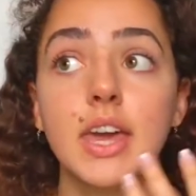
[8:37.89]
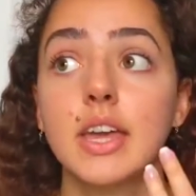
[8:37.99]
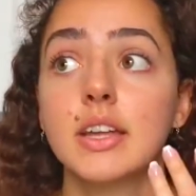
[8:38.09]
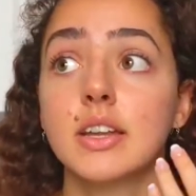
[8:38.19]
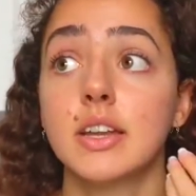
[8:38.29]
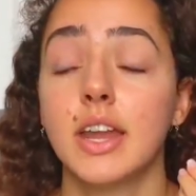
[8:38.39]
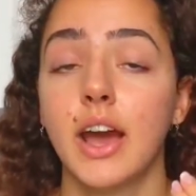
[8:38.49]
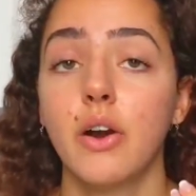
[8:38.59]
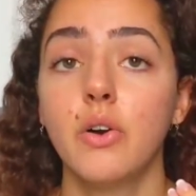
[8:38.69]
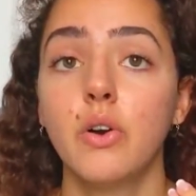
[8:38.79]
and
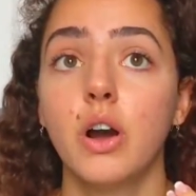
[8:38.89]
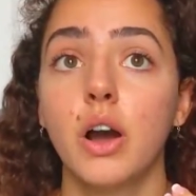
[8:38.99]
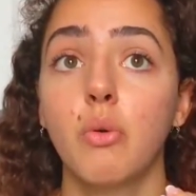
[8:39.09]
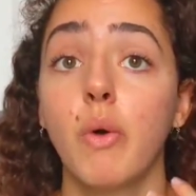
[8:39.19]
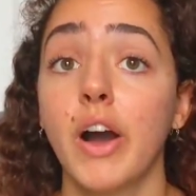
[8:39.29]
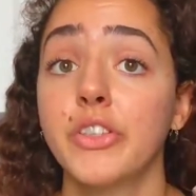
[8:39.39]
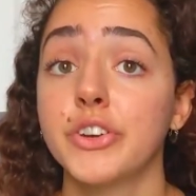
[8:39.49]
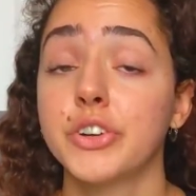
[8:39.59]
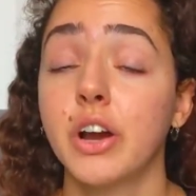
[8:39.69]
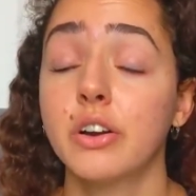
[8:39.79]
now, while
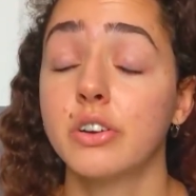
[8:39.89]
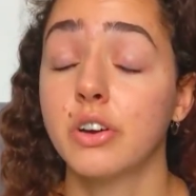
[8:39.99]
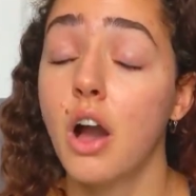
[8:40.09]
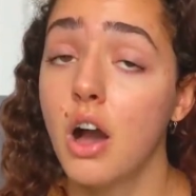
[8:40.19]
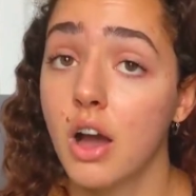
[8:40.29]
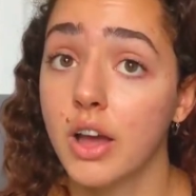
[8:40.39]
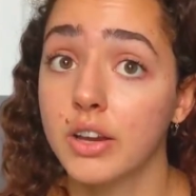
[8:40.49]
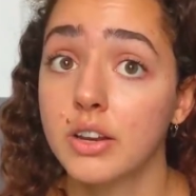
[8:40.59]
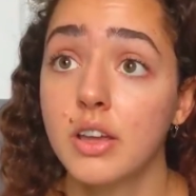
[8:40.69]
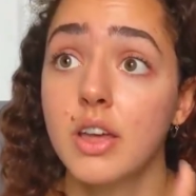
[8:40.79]
they're not gone,